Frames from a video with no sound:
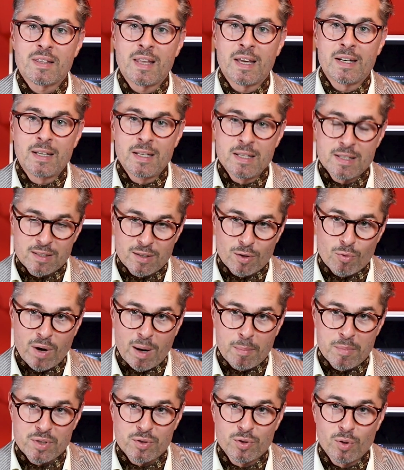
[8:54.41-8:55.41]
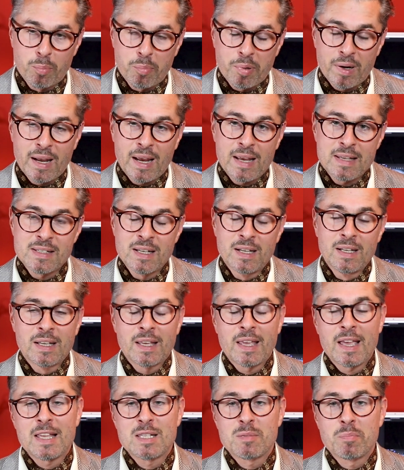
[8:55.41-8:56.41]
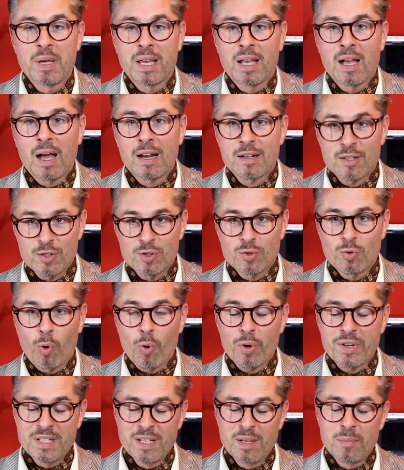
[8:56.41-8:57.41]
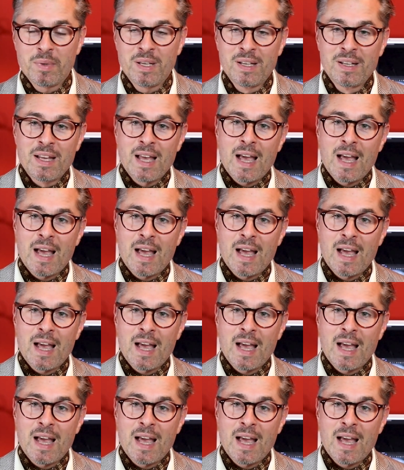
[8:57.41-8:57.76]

then Instagram is your place, caseback_Tim.